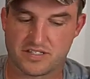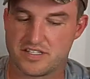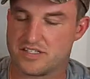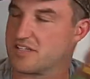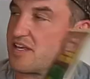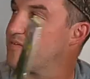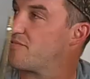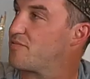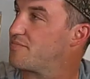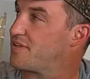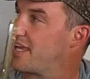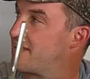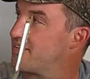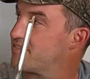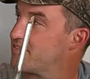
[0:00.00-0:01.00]
This came from
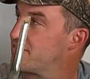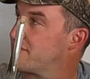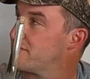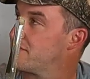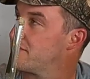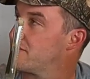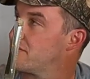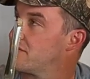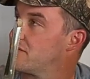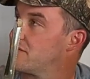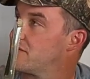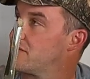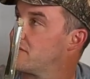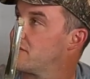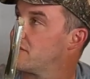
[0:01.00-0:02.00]
Dan's.
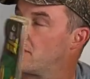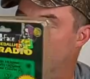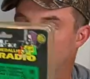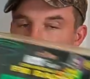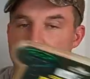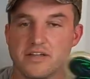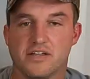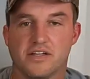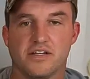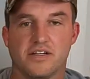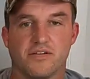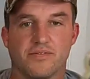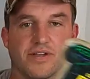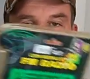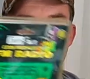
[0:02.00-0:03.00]
Yep. Yep. Okay. 100%.
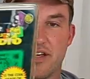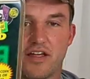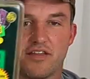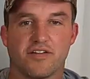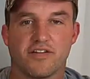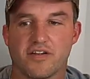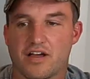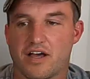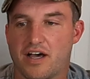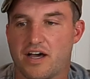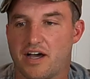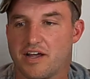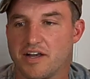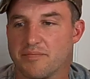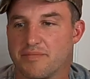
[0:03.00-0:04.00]
We got another
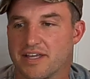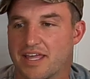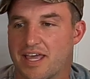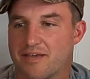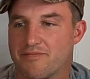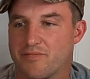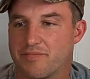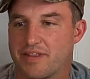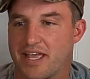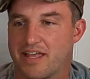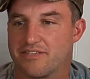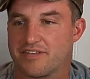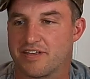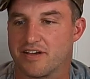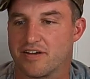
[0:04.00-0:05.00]
uh, item that came from
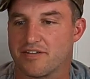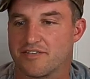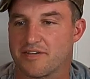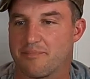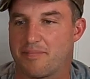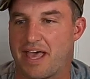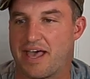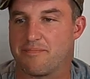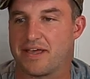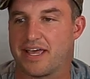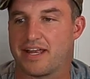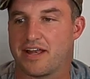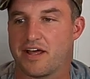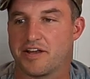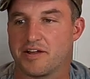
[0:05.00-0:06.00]
Dan's here. It's a
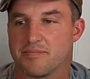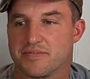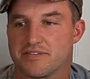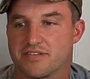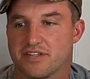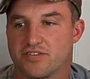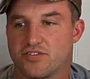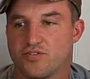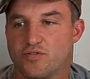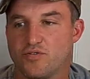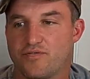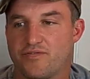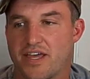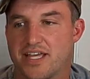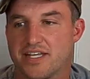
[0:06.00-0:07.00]
Batman item. It's the
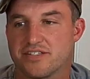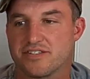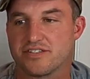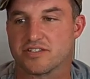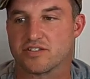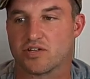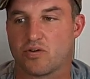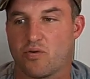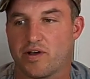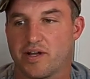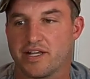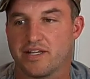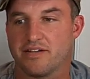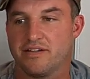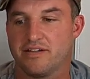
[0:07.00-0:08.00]
Two Face
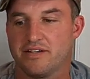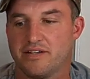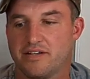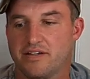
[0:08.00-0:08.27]
coin.